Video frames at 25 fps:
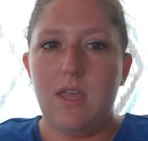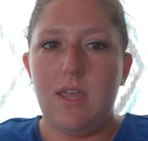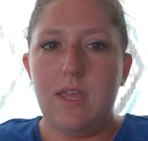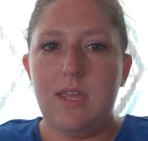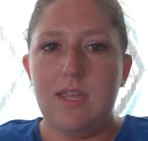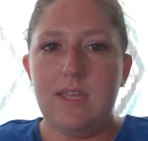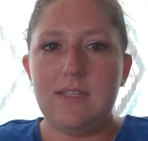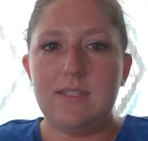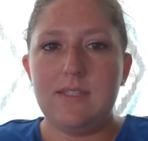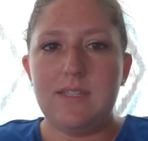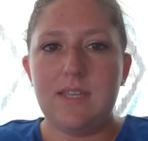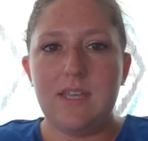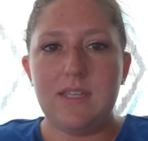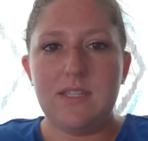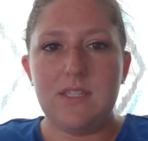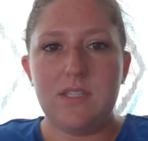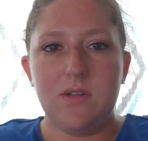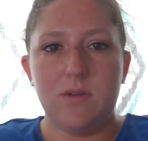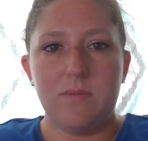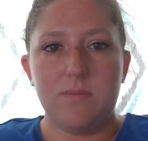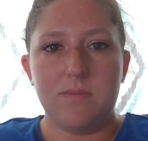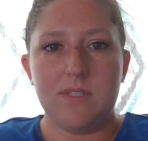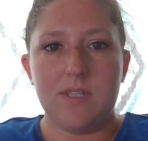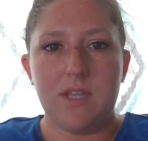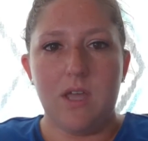He says to
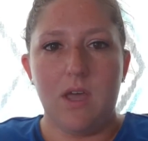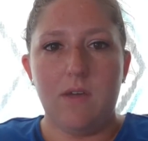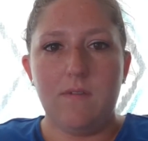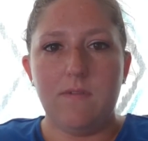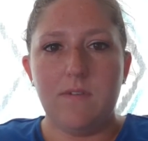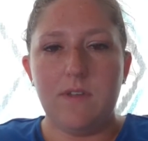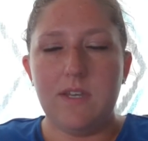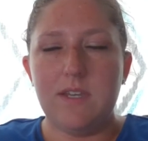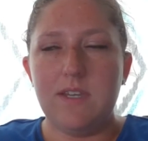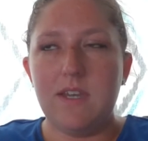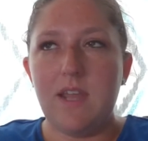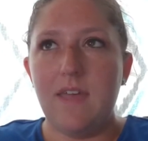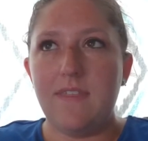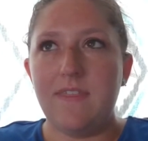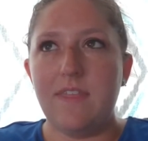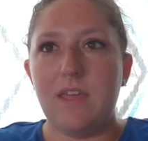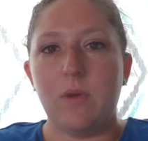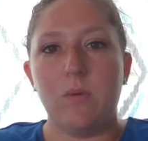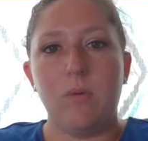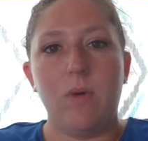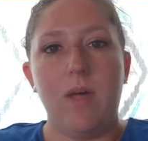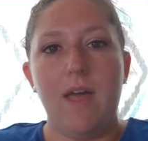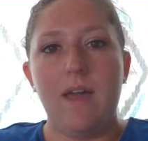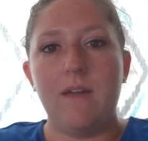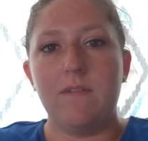himself, Nothing
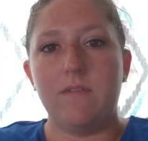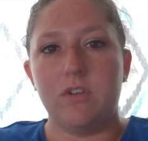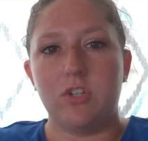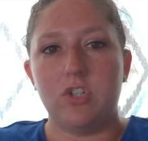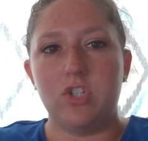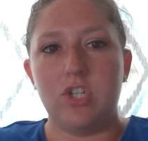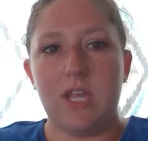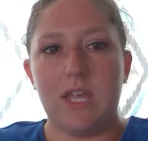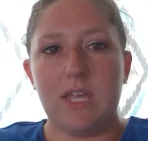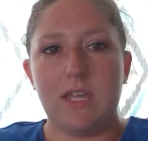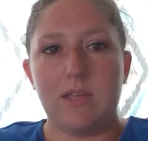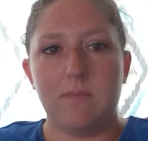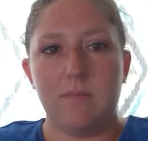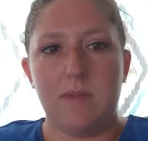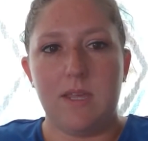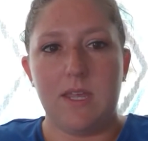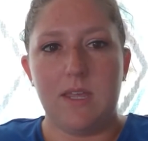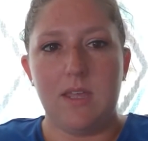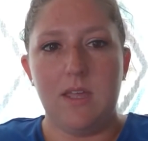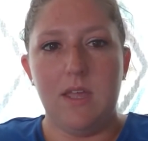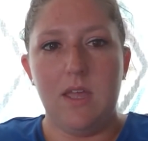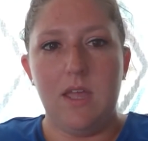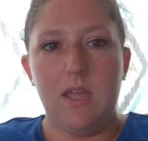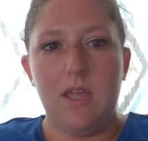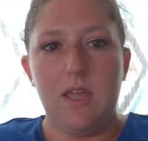will ever shake me.